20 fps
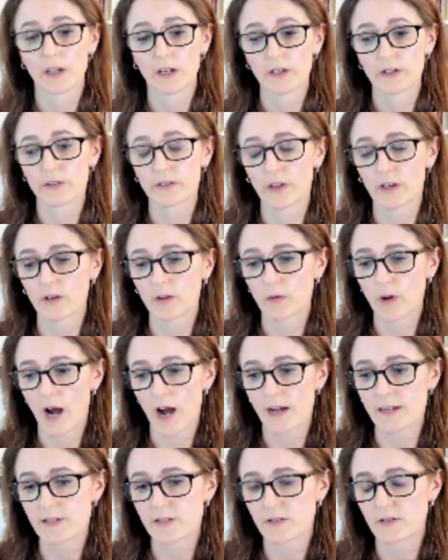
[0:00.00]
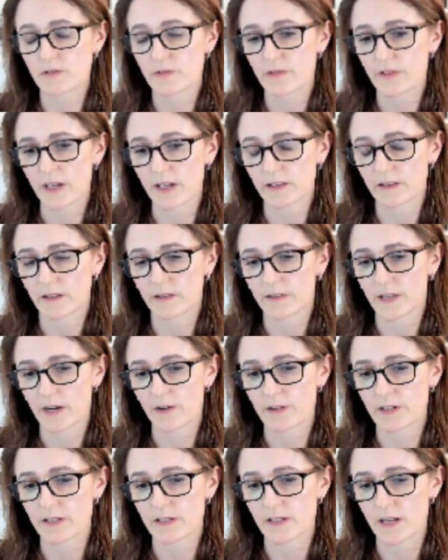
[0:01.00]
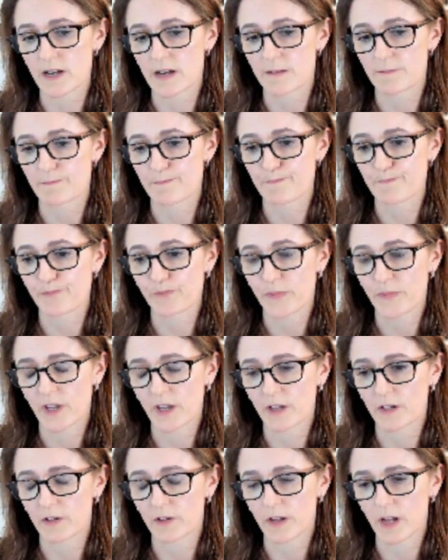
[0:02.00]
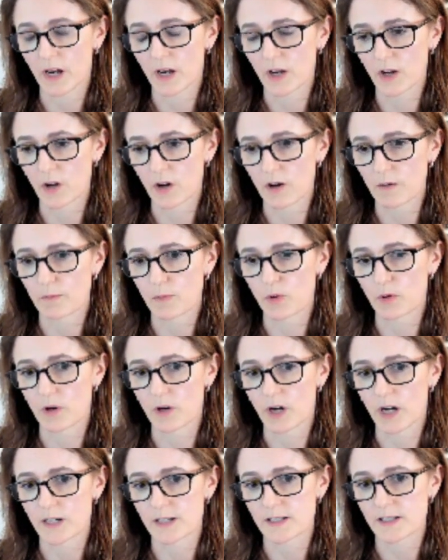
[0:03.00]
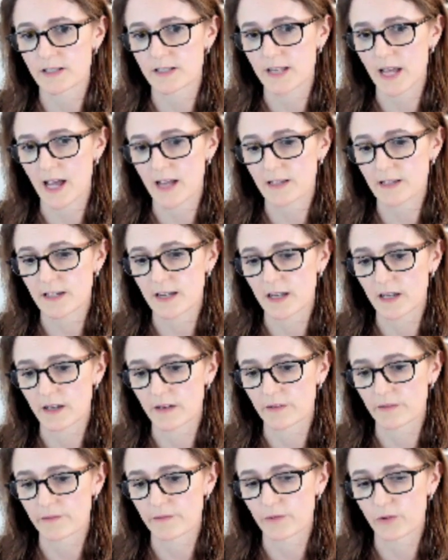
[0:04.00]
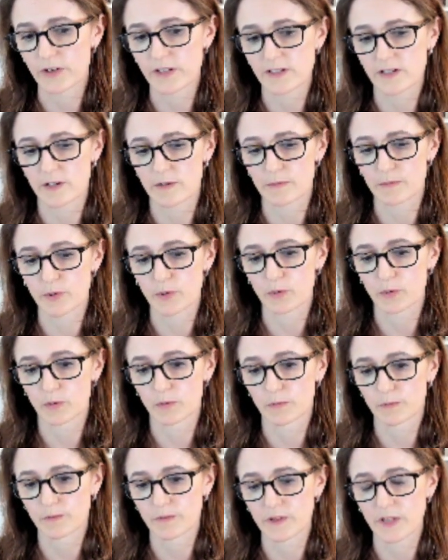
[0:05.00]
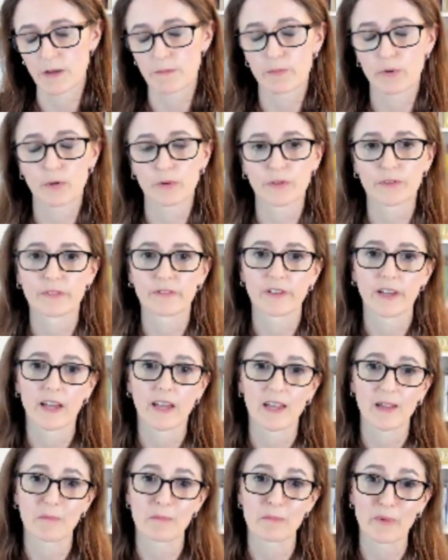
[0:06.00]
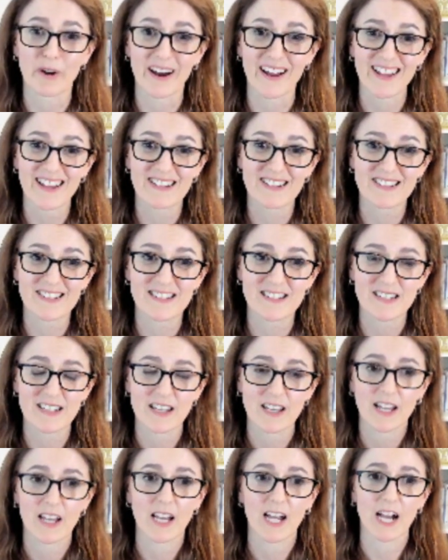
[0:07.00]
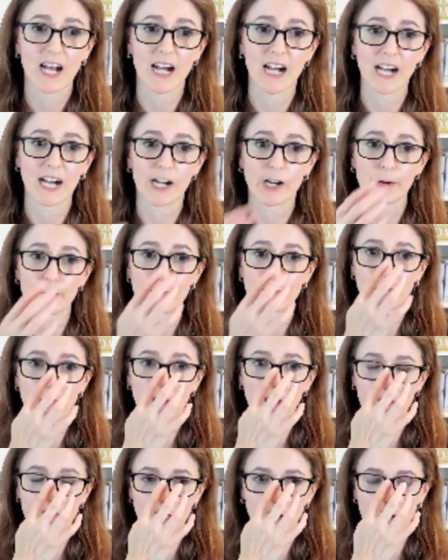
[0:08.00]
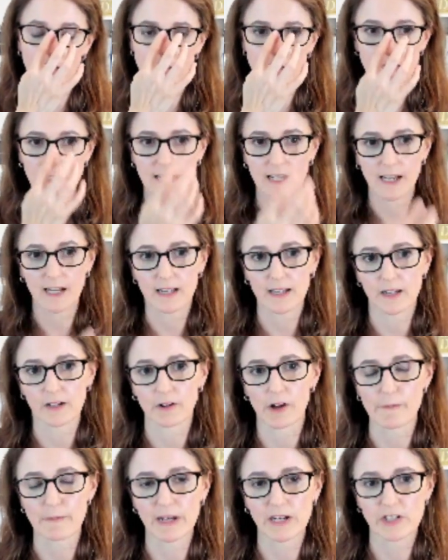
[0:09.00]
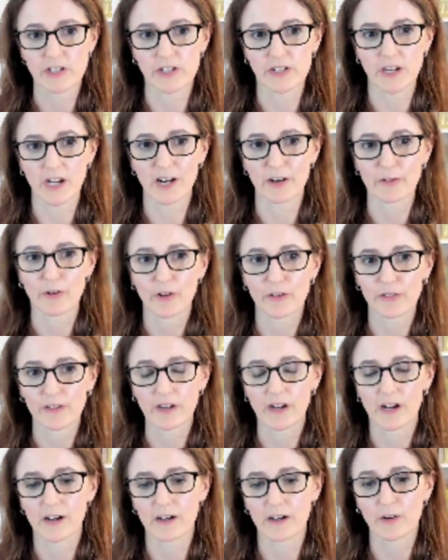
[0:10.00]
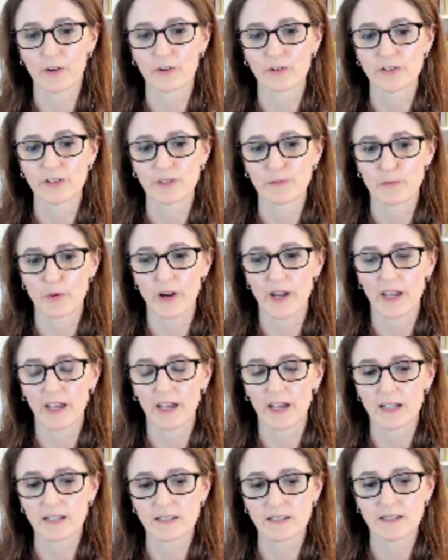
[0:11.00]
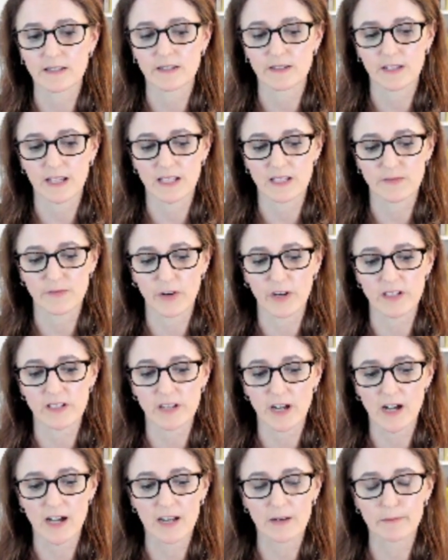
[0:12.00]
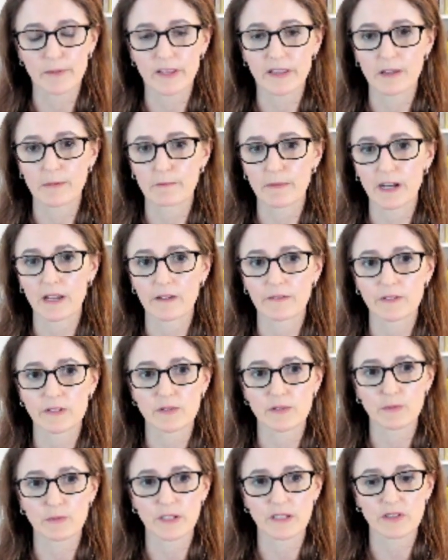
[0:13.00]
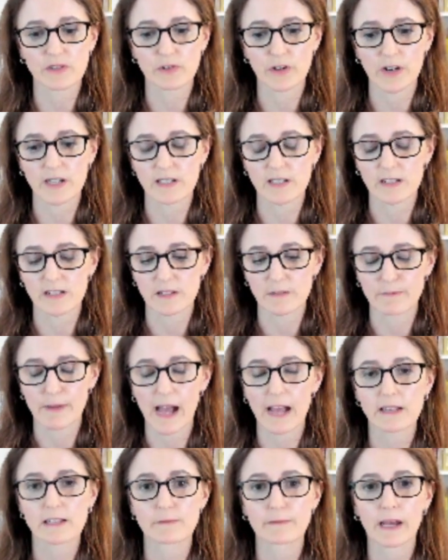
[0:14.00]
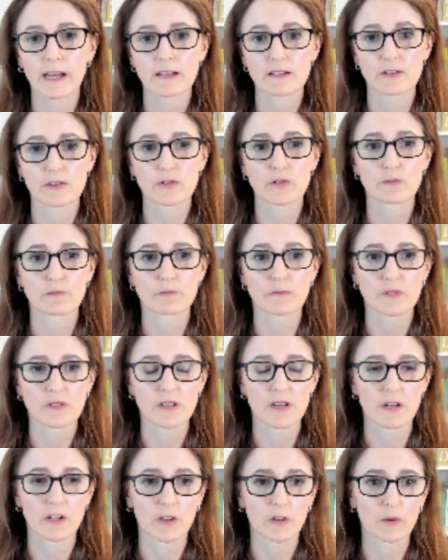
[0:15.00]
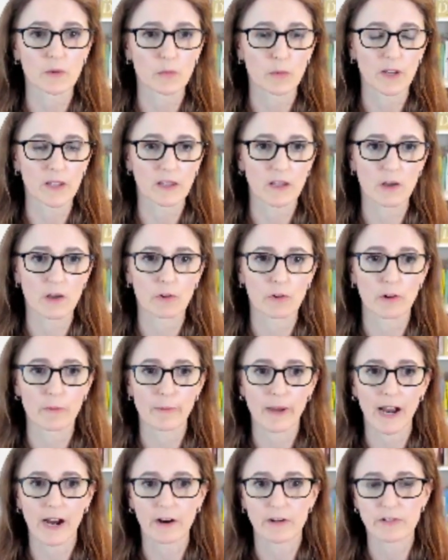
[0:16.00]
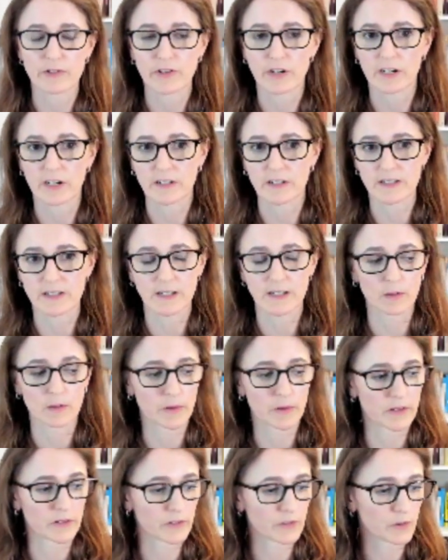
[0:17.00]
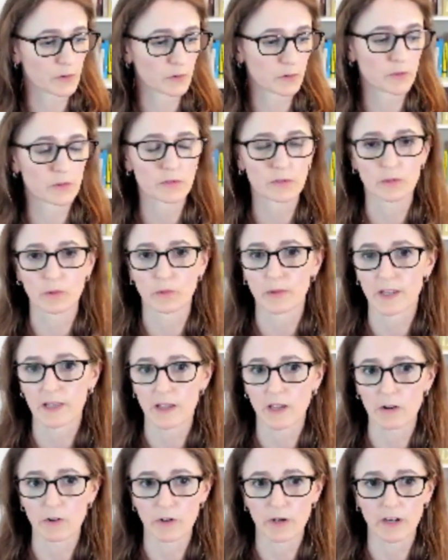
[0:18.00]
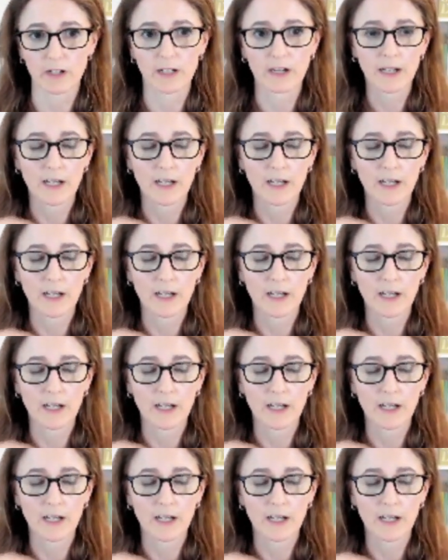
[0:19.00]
So I do think that there is a lot more understanding of, for example, the importance of taking breaks. That I mentioned earlier on that our conscious brain gets very tired, but then many of us went straight into back-to-back Zooms. Whether you're a parent trying to deal with the schools, or whether you're a